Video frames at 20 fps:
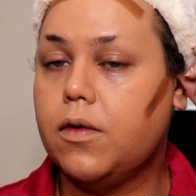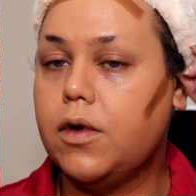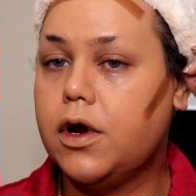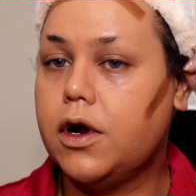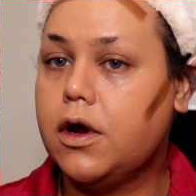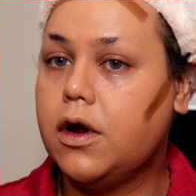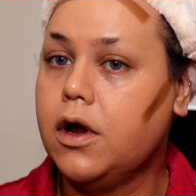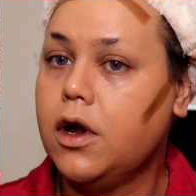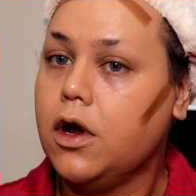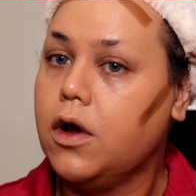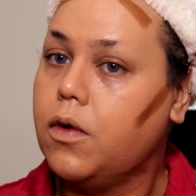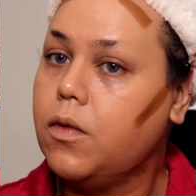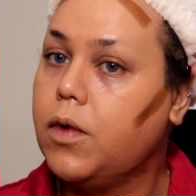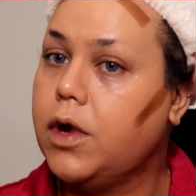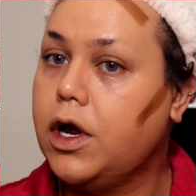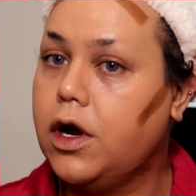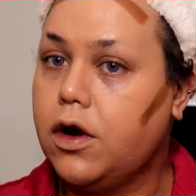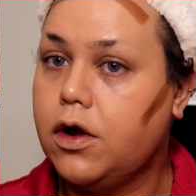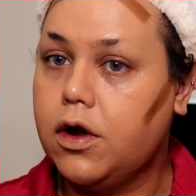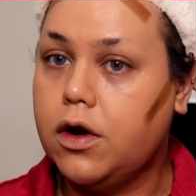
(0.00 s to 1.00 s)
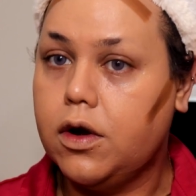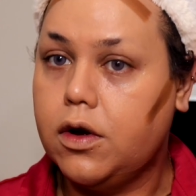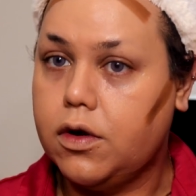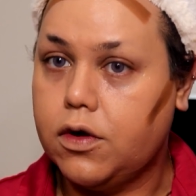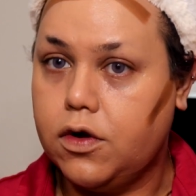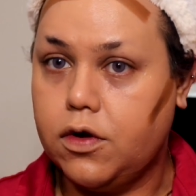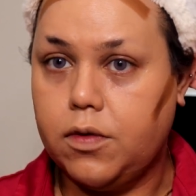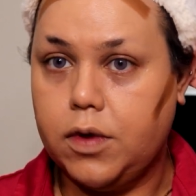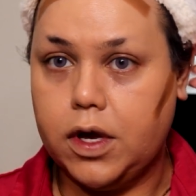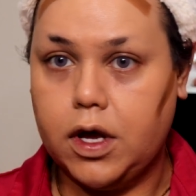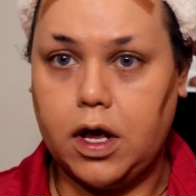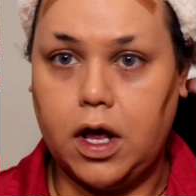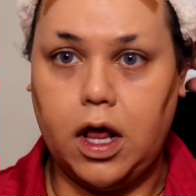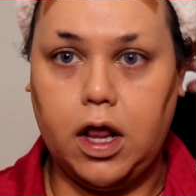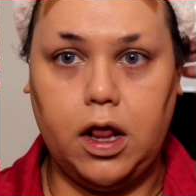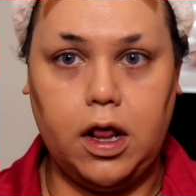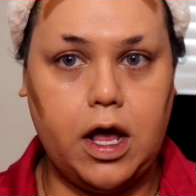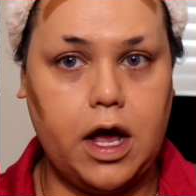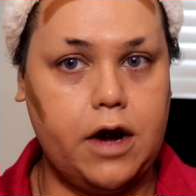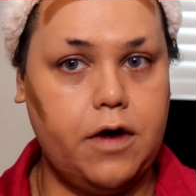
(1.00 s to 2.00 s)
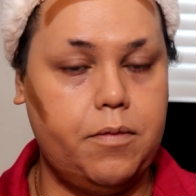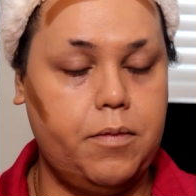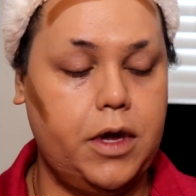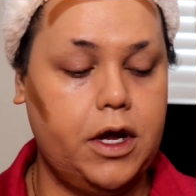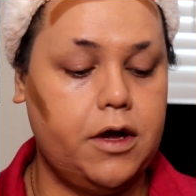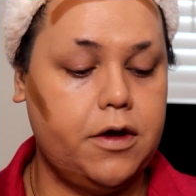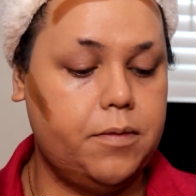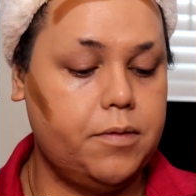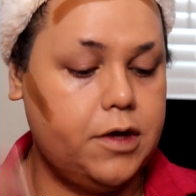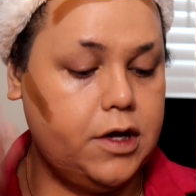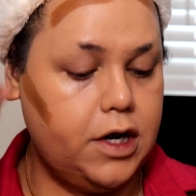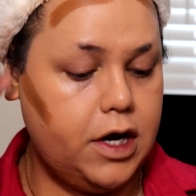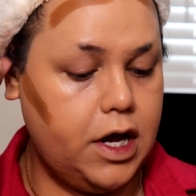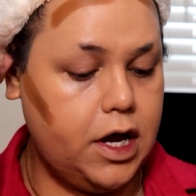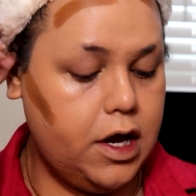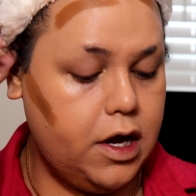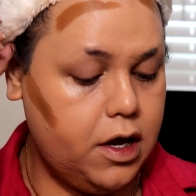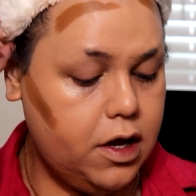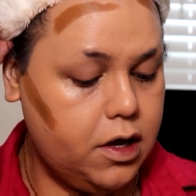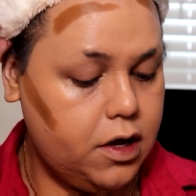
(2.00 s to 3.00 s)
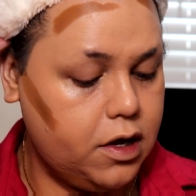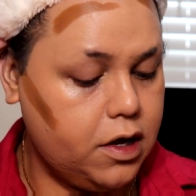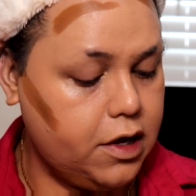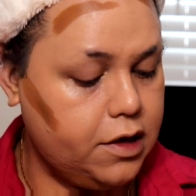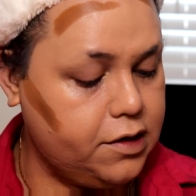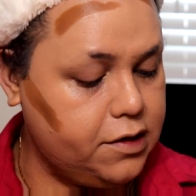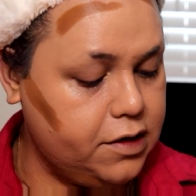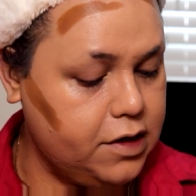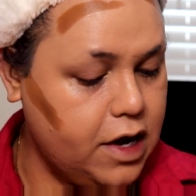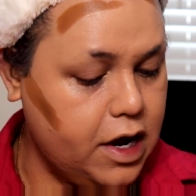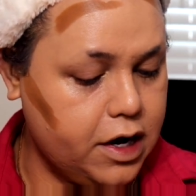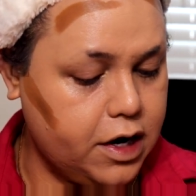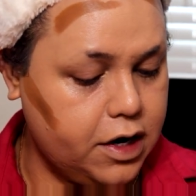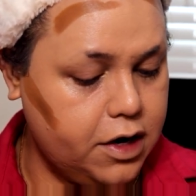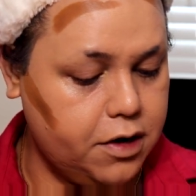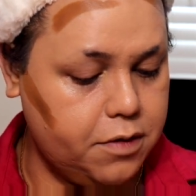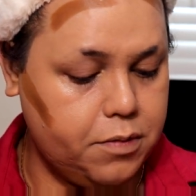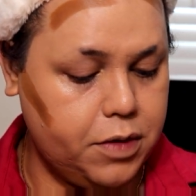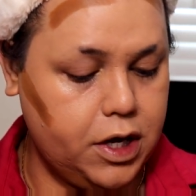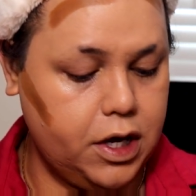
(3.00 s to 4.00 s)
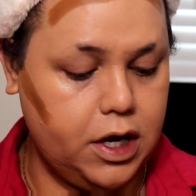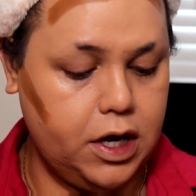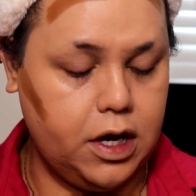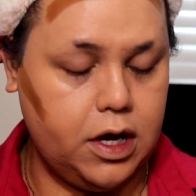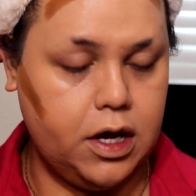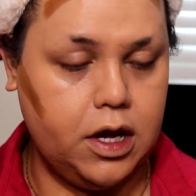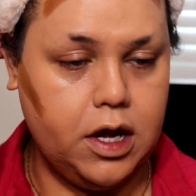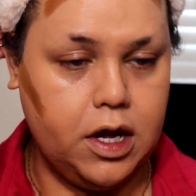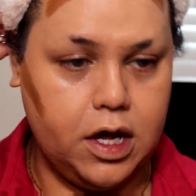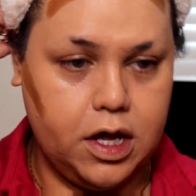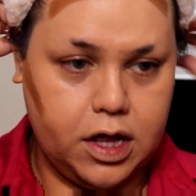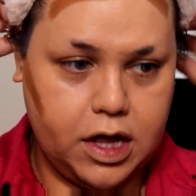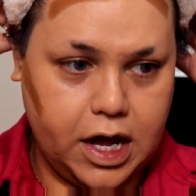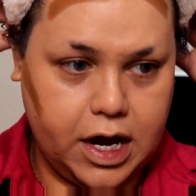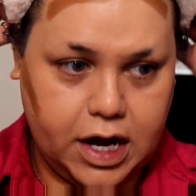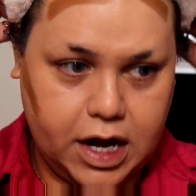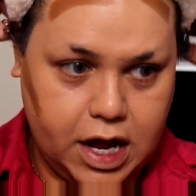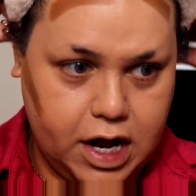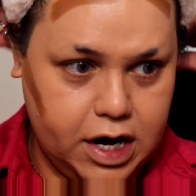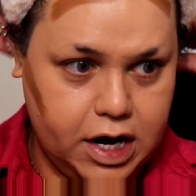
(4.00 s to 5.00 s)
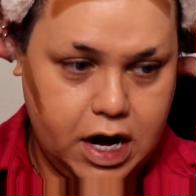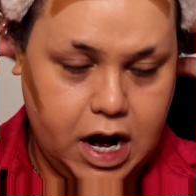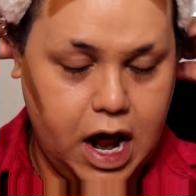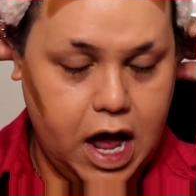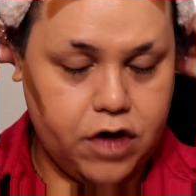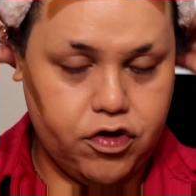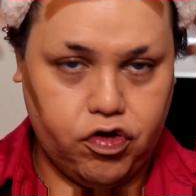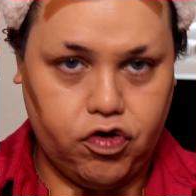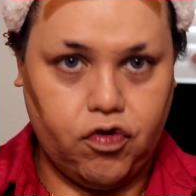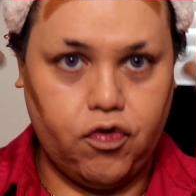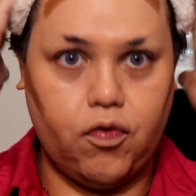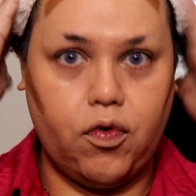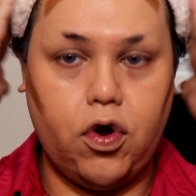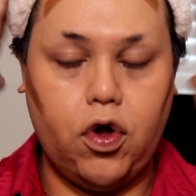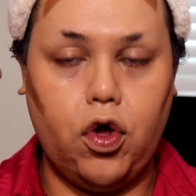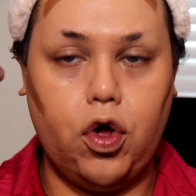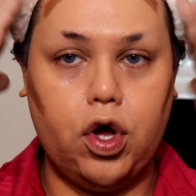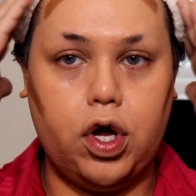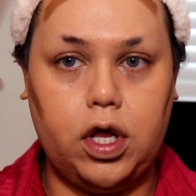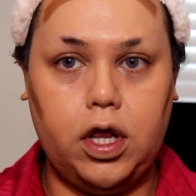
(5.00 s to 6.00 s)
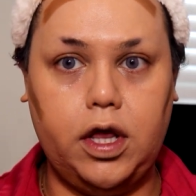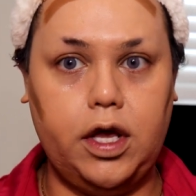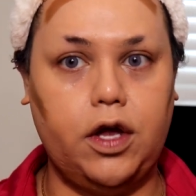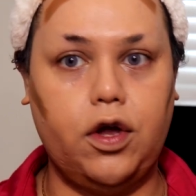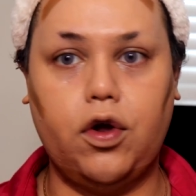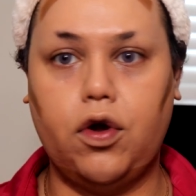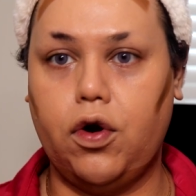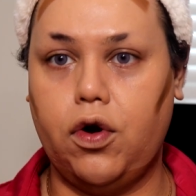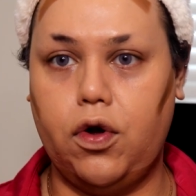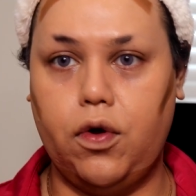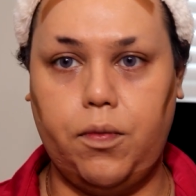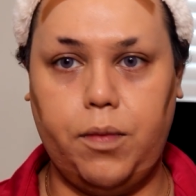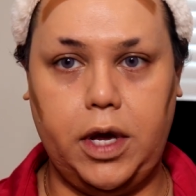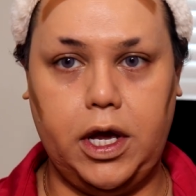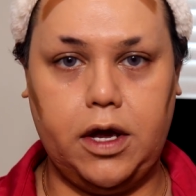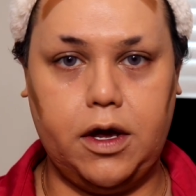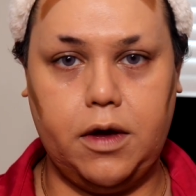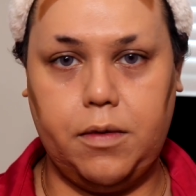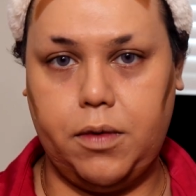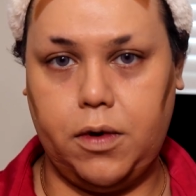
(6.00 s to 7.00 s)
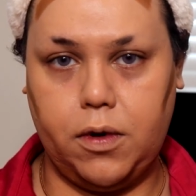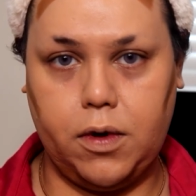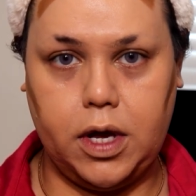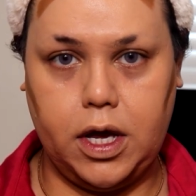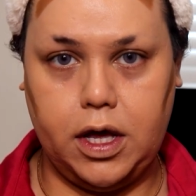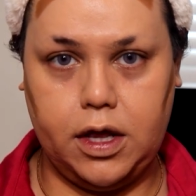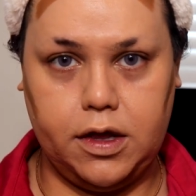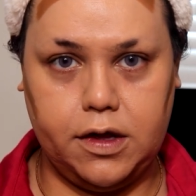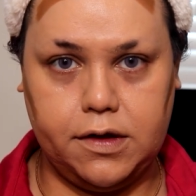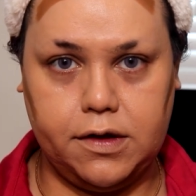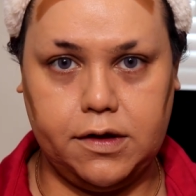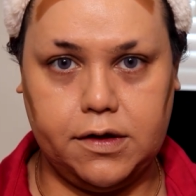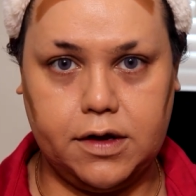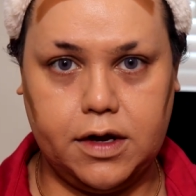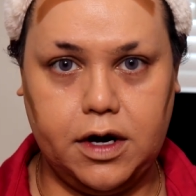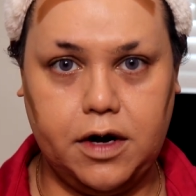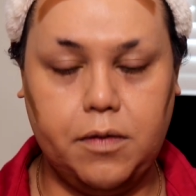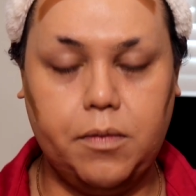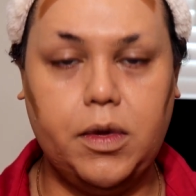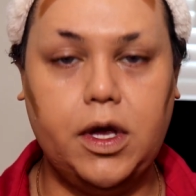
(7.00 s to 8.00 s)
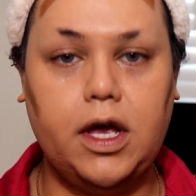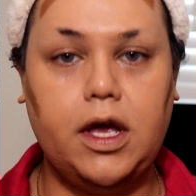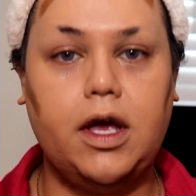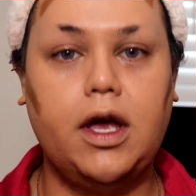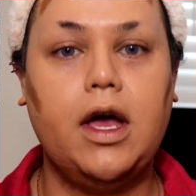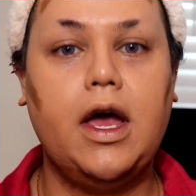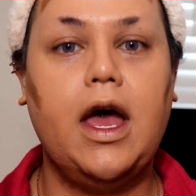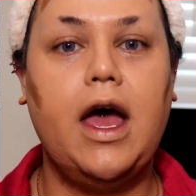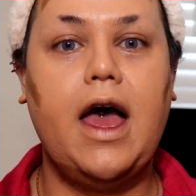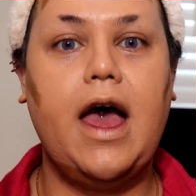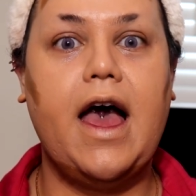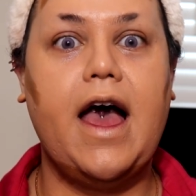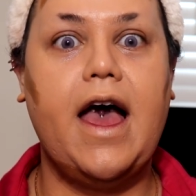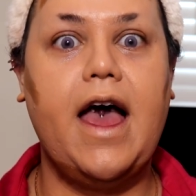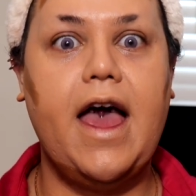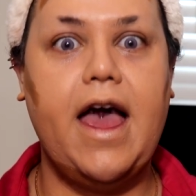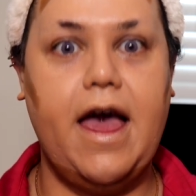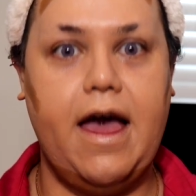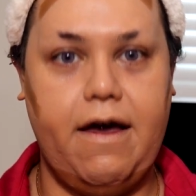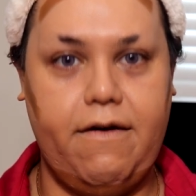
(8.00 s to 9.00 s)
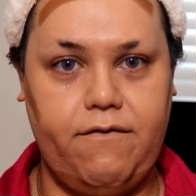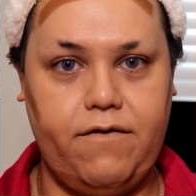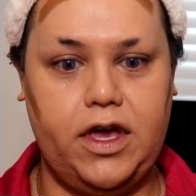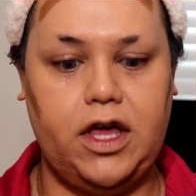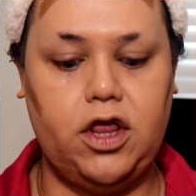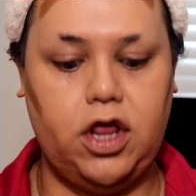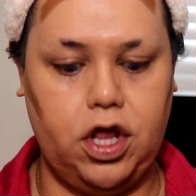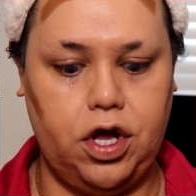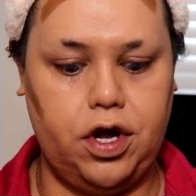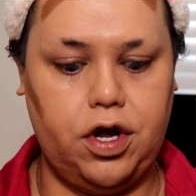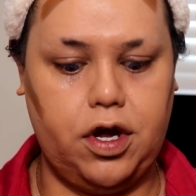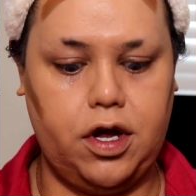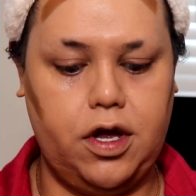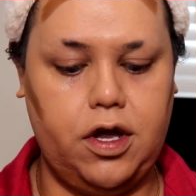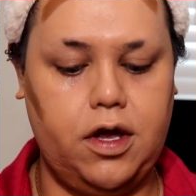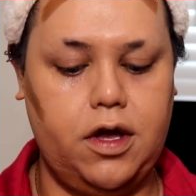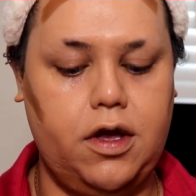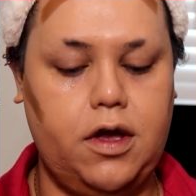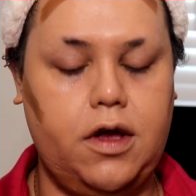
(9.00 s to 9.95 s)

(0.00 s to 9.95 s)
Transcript: We're we are doing a lot of makeup today. It's not gonna be like a natural clean girl makeup, okay? This is gonna be a heavy look.